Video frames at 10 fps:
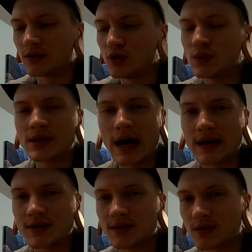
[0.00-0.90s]
2
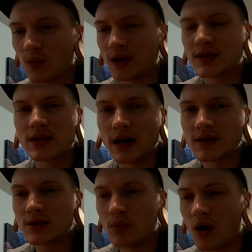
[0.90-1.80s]
sizes or 1
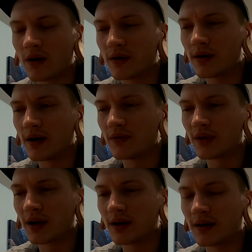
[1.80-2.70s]
size smaller
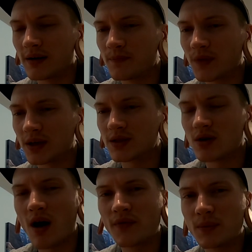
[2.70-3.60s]
of like a
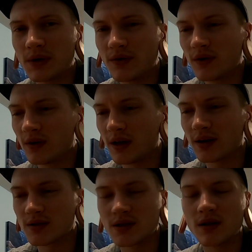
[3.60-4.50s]
softer material,
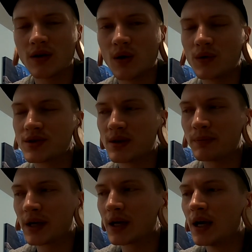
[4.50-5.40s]
like a silicone or
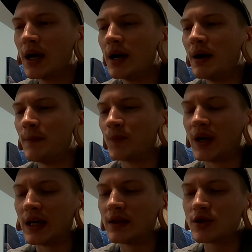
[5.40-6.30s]
something.
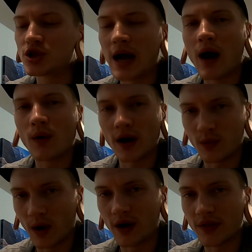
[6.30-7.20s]
And in the shower,
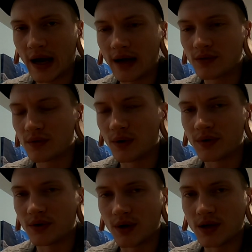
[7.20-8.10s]
I'd wear that
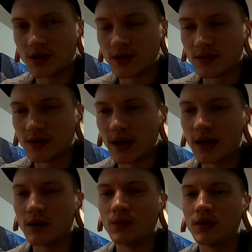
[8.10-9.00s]
throughout the duration so
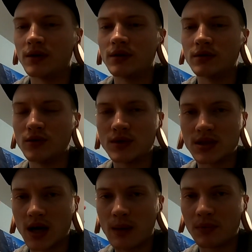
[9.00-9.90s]
that it would
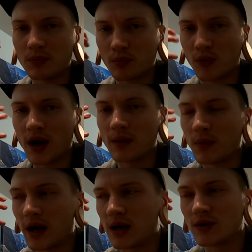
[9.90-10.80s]
loosen up and bring
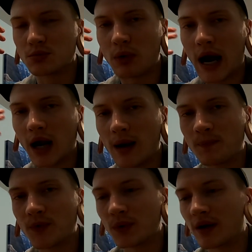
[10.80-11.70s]
my ears back
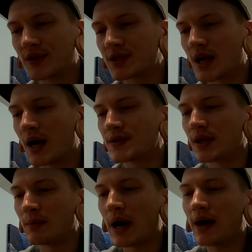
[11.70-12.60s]
up to whatever
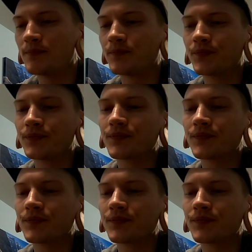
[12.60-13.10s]
size I'm at.